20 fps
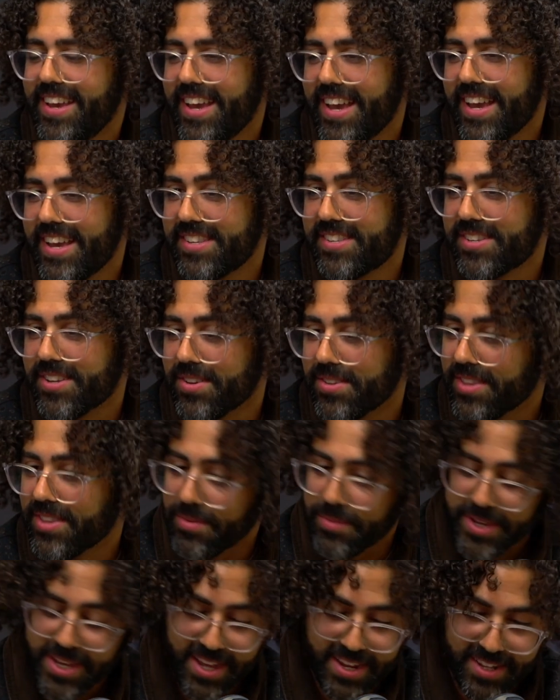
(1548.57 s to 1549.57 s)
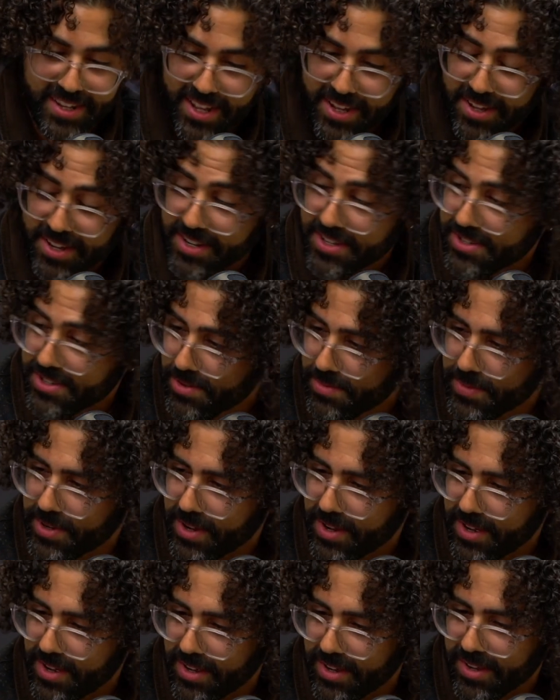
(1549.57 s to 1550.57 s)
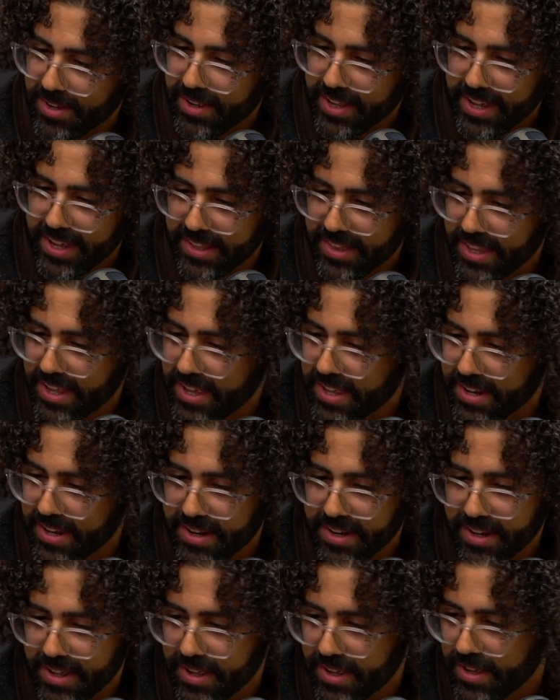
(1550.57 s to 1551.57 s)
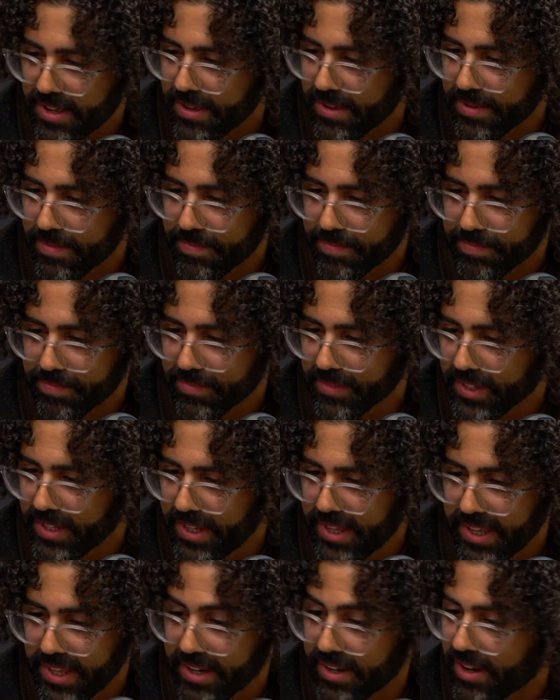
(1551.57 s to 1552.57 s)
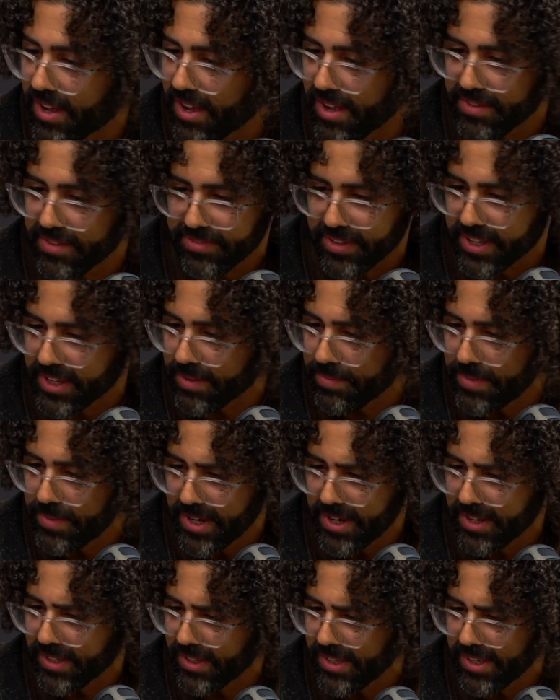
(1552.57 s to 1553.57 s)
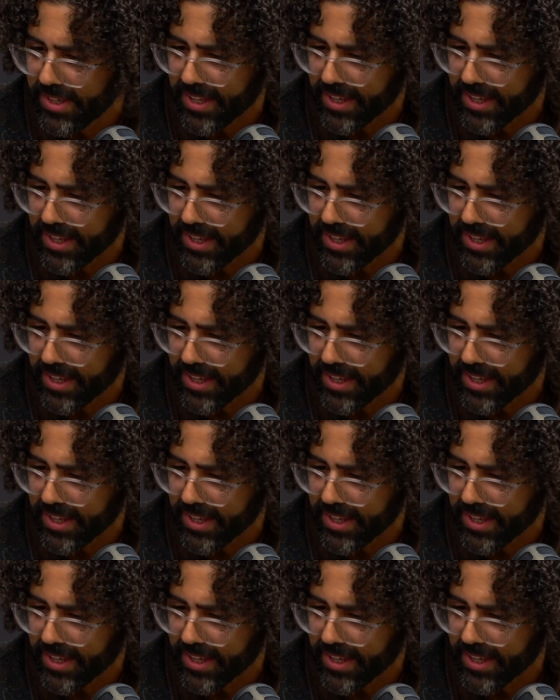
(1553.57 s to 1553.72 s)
And so then we got like on a Zoom call and then hit it off like immediately.